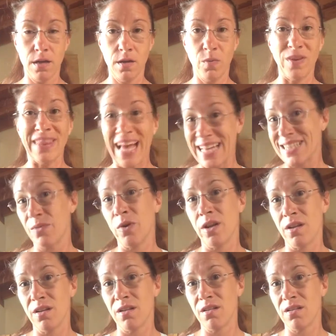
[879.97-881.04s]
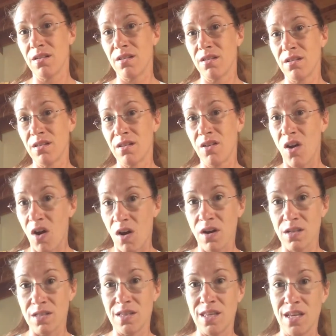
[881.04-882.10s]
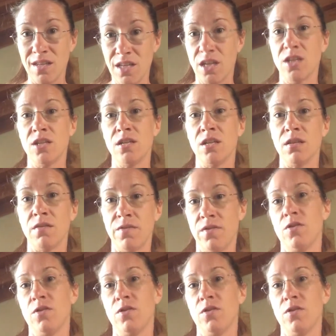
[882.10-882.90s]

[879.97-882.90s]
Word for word: When that's what caused the addiction in the